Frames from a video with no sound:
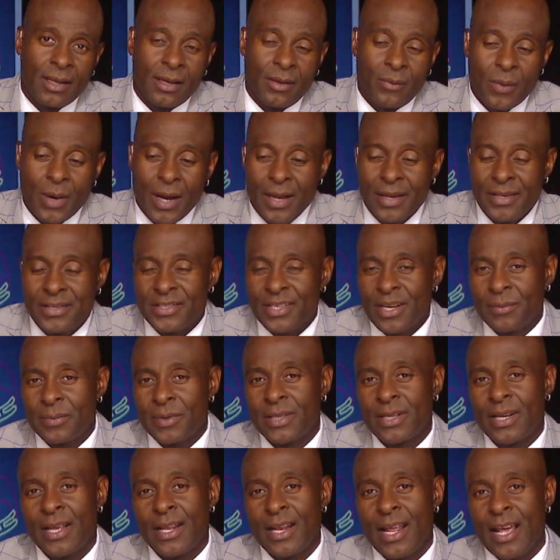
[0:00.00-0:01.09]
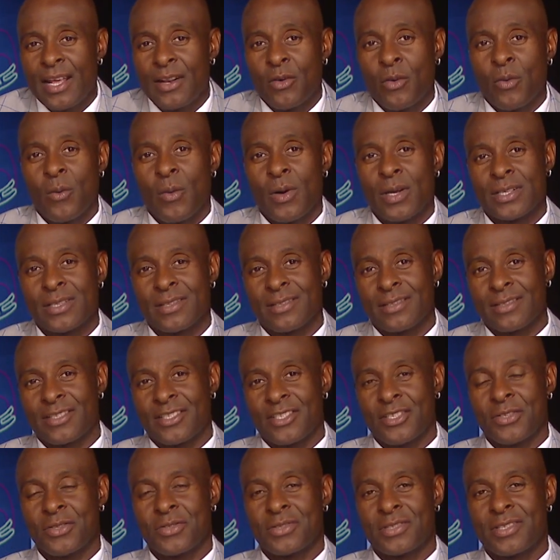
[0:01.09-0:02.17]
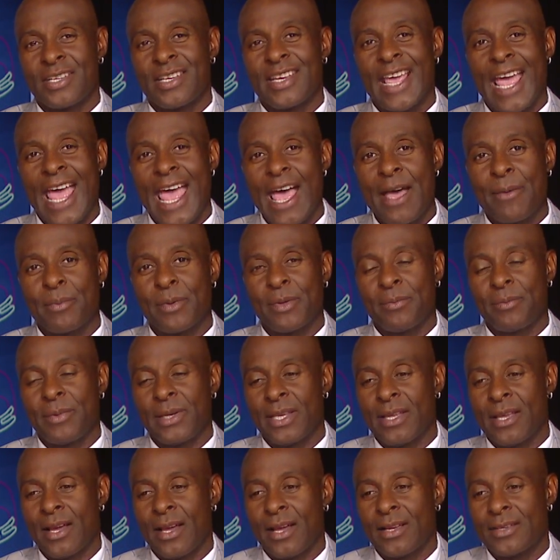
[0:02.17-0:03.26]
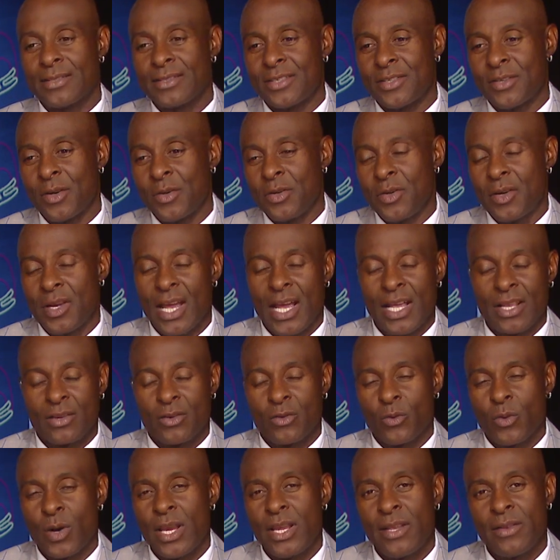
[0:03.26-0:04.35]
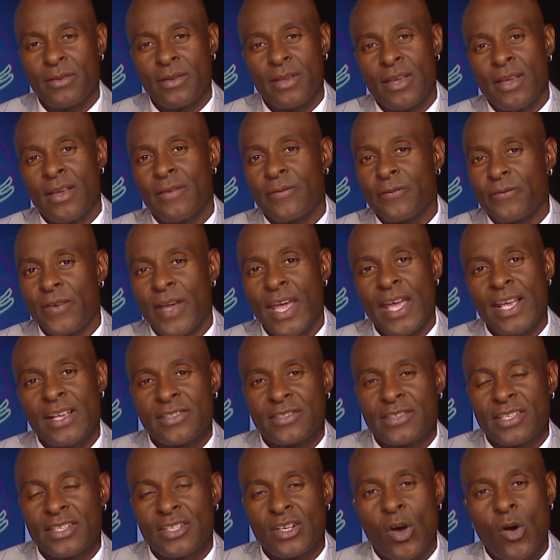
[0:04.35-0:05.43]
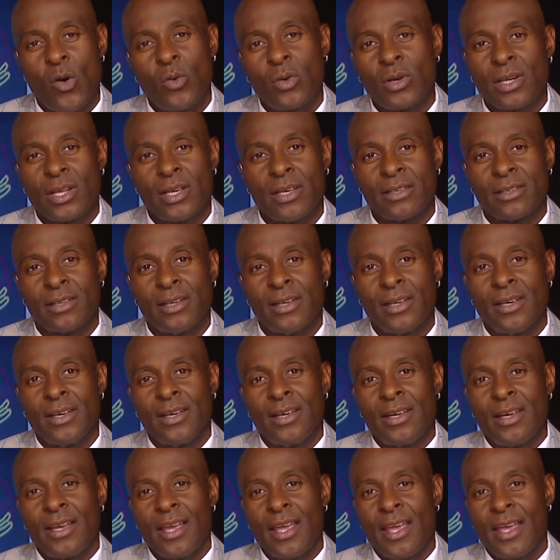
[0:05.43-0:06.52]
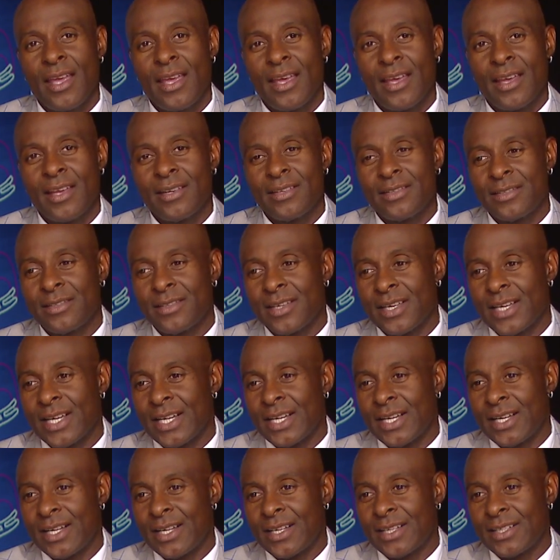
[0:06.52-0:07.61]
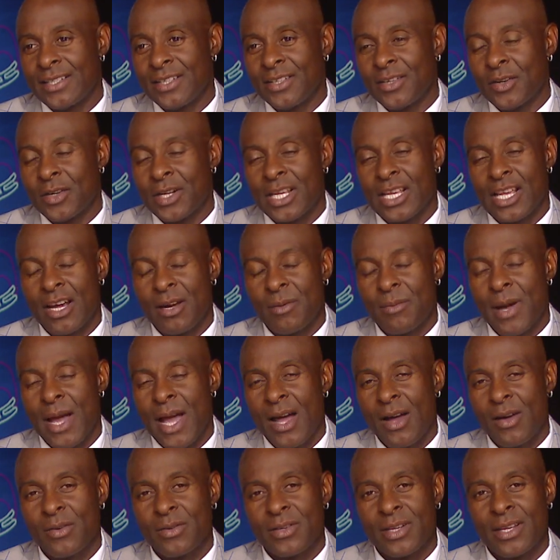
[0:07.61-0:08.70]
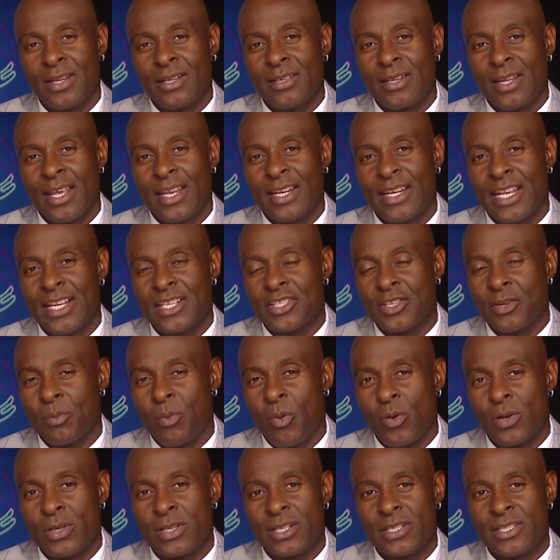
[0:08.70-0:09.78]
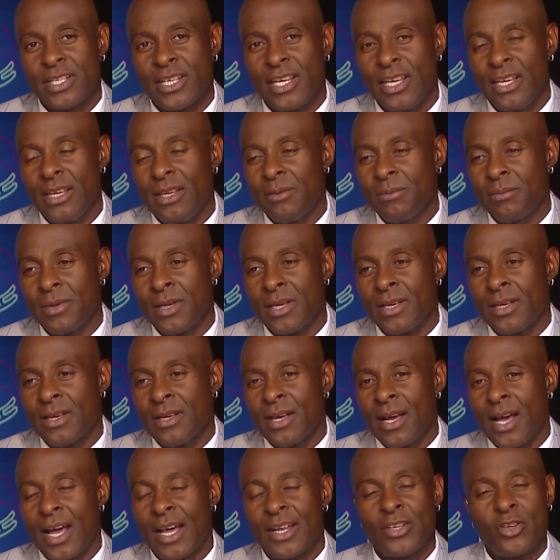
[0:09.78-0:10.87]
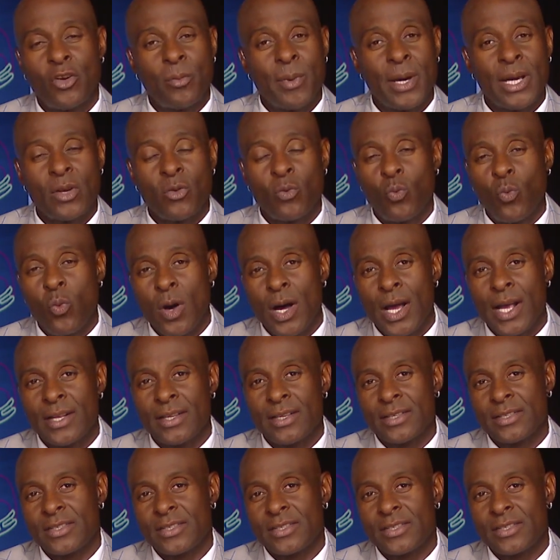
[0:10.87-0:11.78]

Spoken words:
Well, it's something that I don't want to see happen because, you got great fans in Oakland. And, they come out and they support the team no matter what.